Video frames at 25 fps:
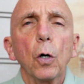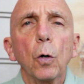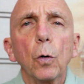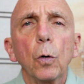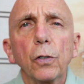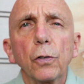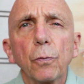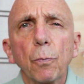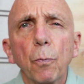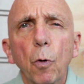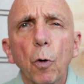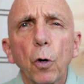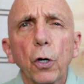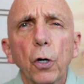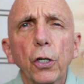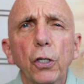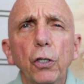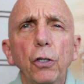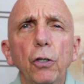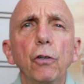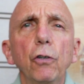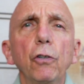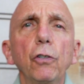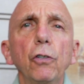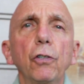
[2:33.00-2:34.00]
is more
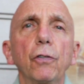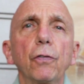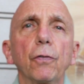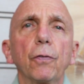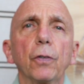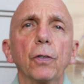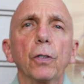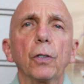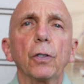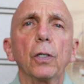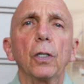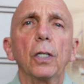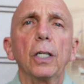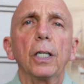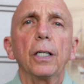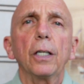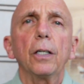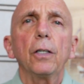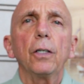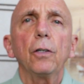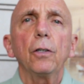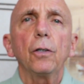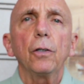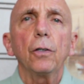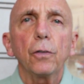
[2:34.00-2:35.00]
useful
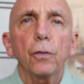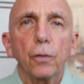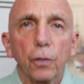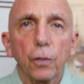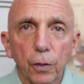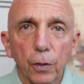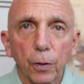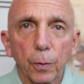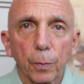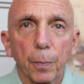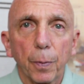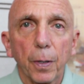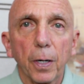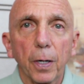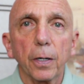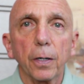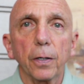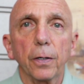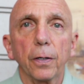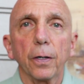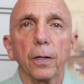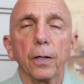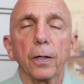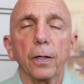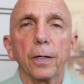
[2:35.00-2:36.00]
to your
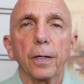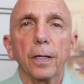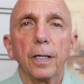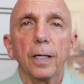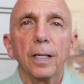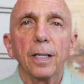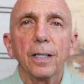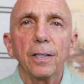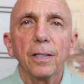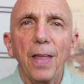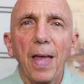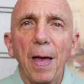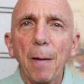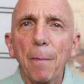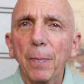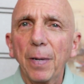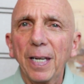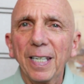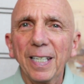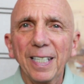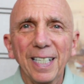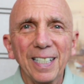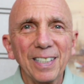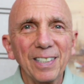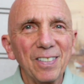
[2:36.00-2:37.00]
partner. That may
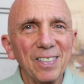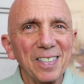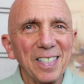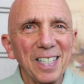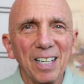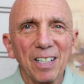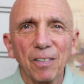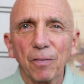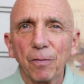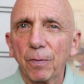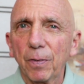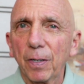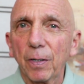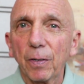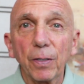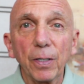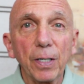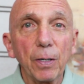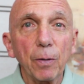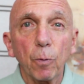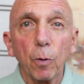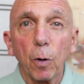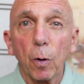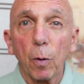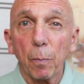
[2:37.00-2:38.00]
not sound very
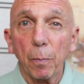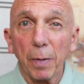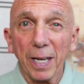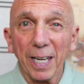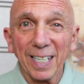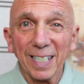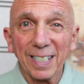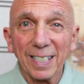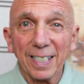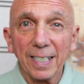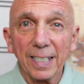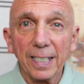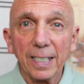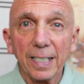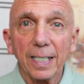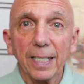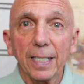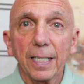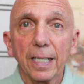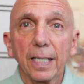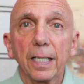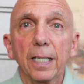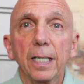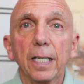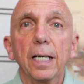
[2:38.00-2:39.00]
romantic,
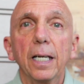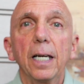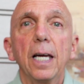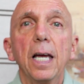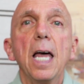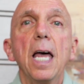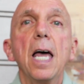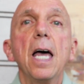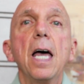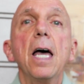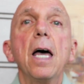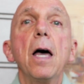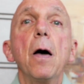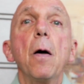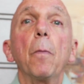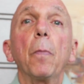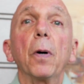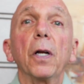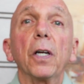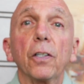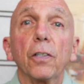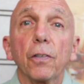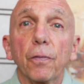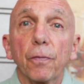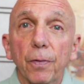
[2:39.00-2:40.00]
but
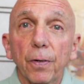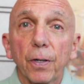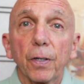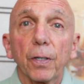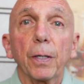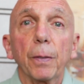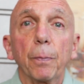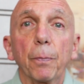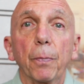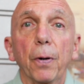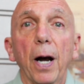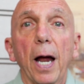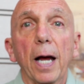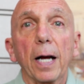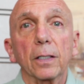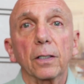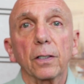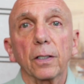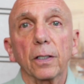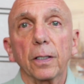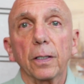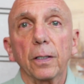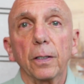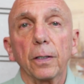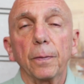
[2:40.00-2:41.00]
it's very
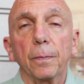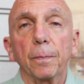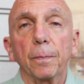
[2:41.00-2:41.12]
practical.